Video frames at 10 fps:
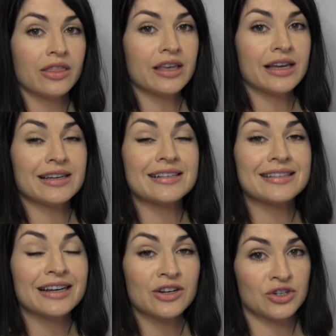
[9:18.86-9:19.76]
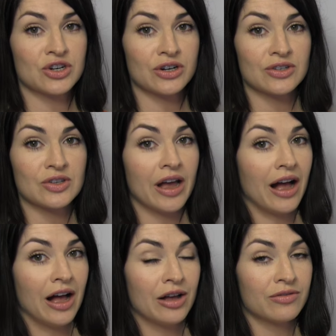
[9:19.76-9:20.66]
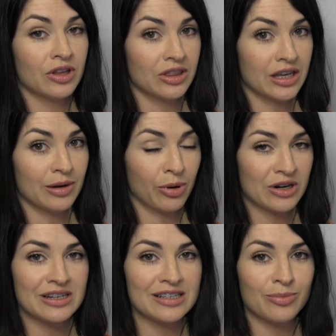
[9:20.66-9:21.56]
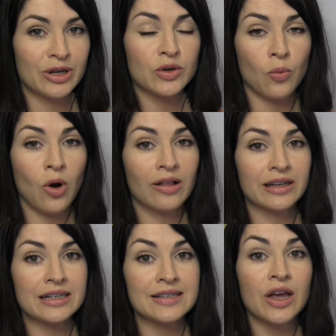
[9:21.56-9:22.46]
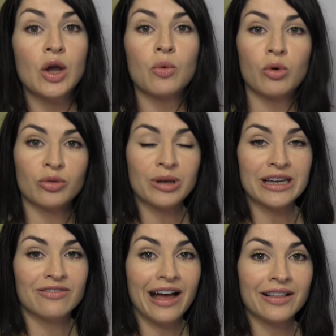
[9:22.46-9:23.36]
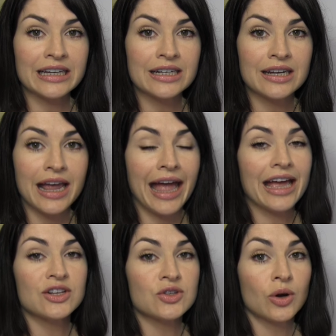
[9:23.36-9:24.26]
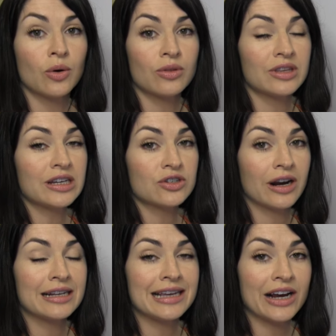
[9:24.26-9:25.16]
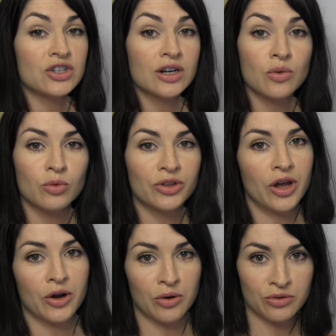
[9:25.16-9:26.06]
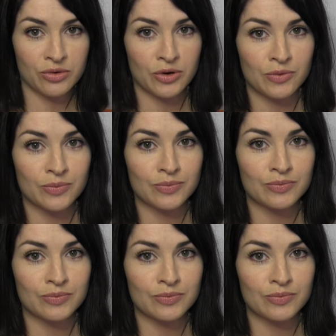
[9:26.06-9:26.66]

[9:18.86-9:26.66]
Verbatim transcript: the signatures of the participant wallets will be invalid, and so the transaction will not go through.